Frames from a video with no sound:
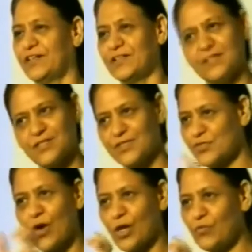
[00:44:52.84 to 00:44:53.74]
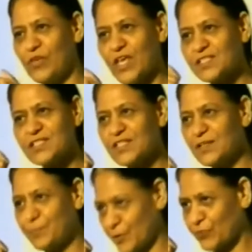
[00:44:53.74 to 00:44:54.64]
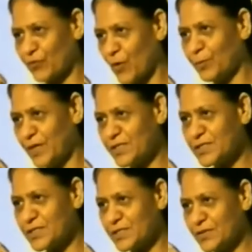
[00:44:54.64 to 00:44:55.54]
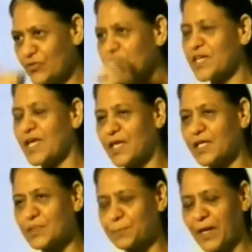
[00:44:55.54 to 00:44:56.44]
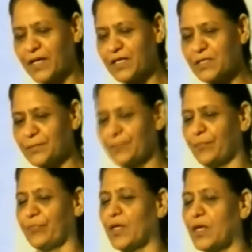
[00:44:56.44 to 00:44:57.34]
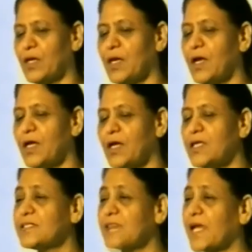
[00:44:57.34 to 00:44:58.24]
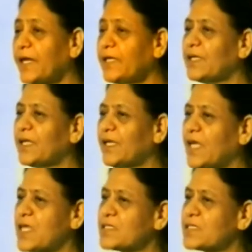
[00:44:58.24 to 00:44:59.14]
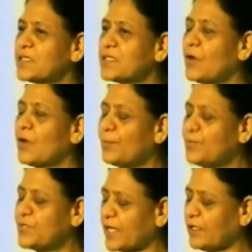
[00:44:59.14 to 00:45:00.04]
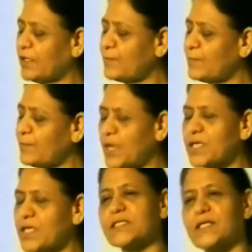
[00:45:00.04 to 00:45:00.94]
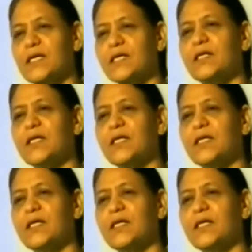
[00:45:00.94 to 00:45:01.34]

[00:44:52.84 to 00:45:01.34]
Solve is performance, which I expect. Second thing is the objective must clearly